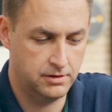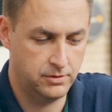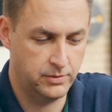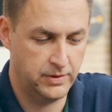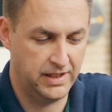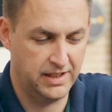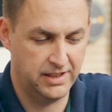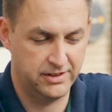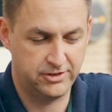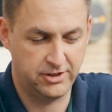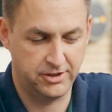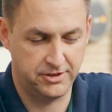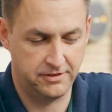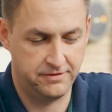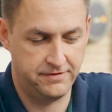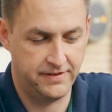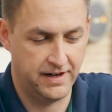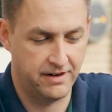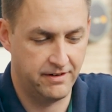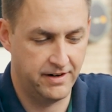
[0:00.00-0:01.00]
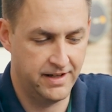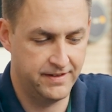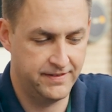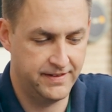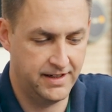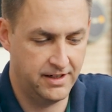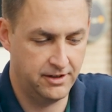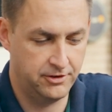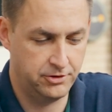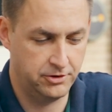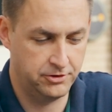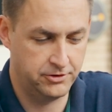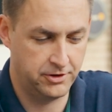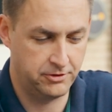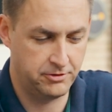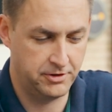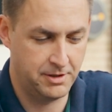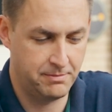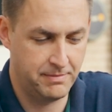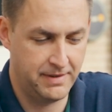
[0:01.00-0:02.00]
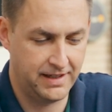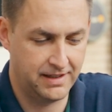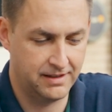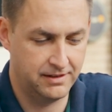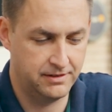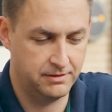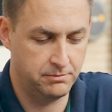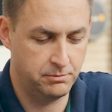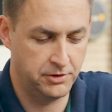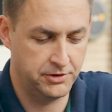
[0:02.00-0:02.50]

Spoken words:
Well, it's got the ferry in there, so it's not really making